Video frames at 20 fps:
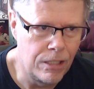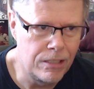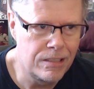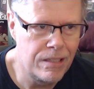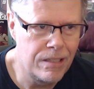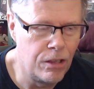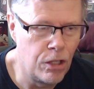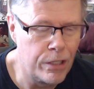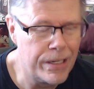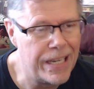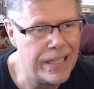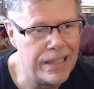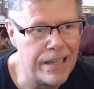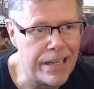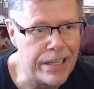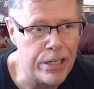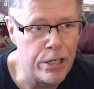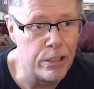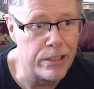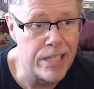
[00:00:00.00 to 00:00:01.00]
Looking
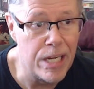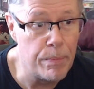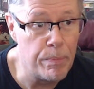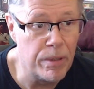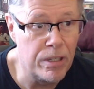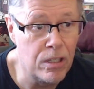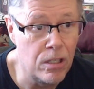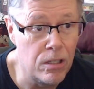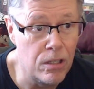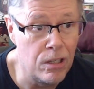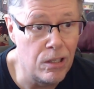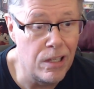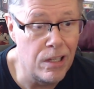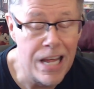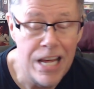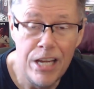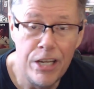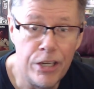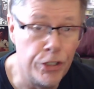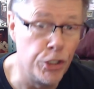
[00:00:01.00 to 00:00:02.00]
like your typical
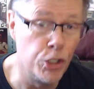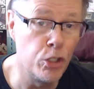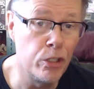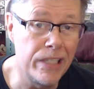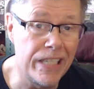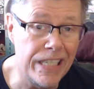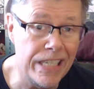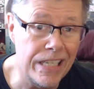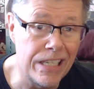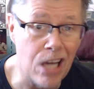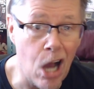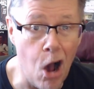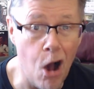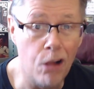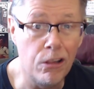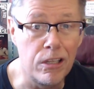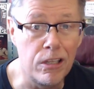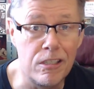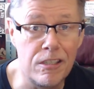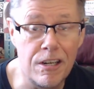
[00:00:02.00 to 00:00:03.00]
nerdy
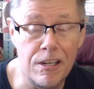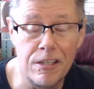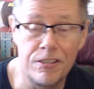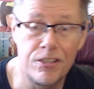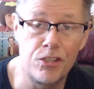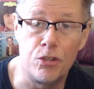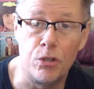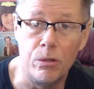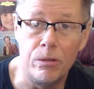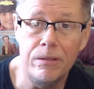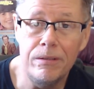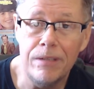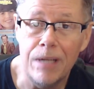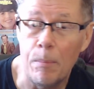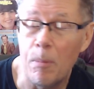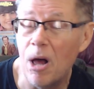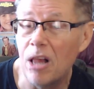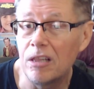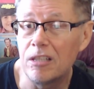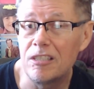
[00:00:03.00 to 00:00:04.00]
college student.
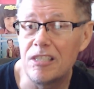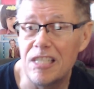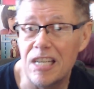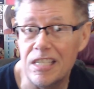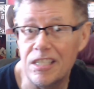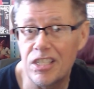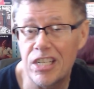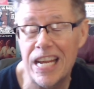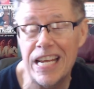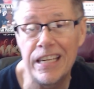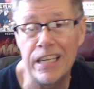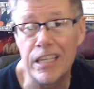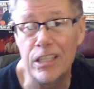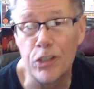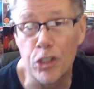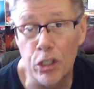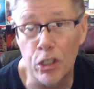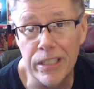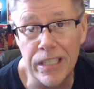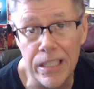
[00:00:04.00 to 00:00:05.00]
Apologies to any
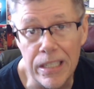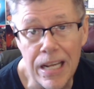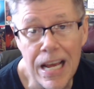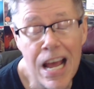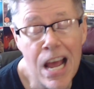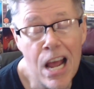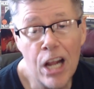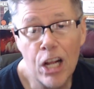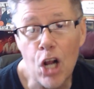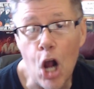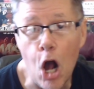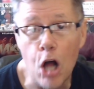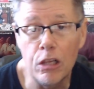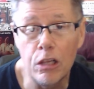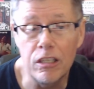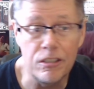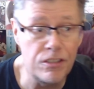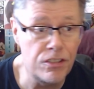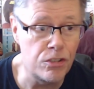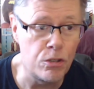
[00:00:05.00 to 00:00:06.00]
nerdy
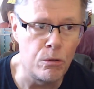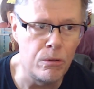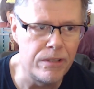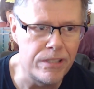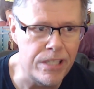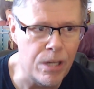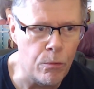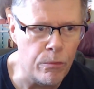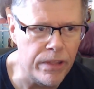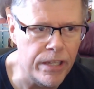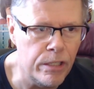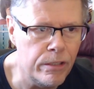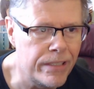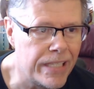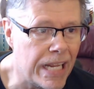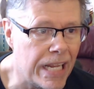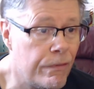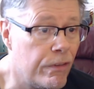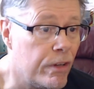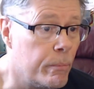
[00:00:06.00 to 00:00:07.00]
college students out there.
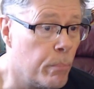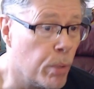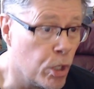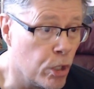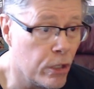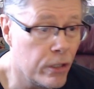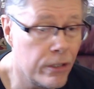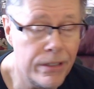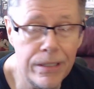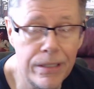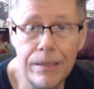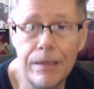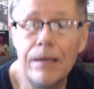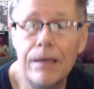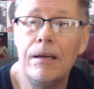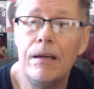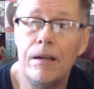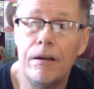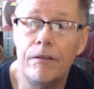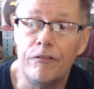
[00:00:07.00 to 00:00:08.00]
David Byrne
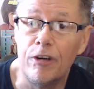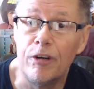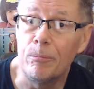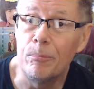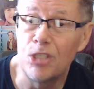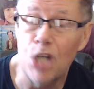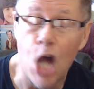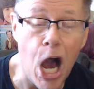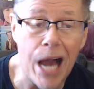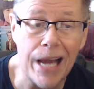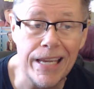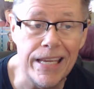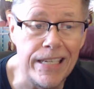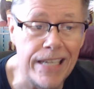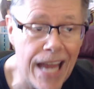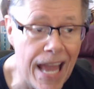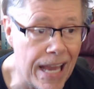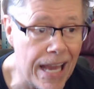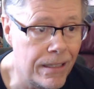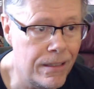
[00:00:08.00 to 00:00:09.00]
from Talking
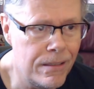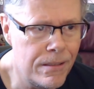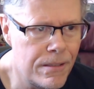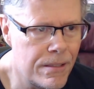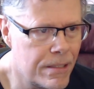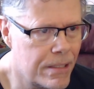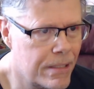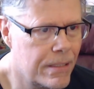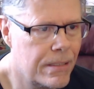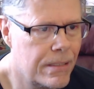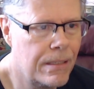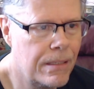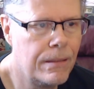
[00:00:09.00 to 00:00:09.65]
Heads.